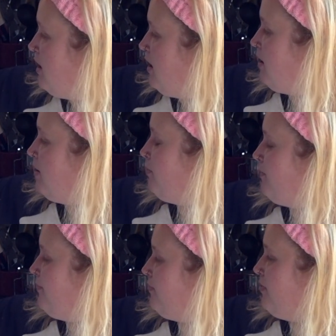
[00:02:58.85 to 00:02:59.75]

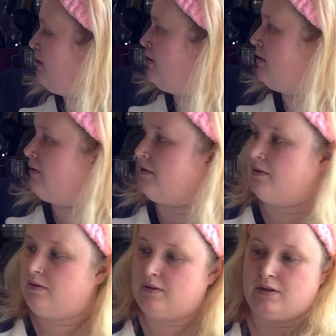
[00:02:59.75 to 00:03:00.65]
Um, uh,
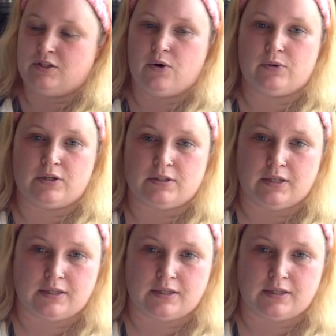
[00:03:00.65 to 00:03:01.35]
a toner like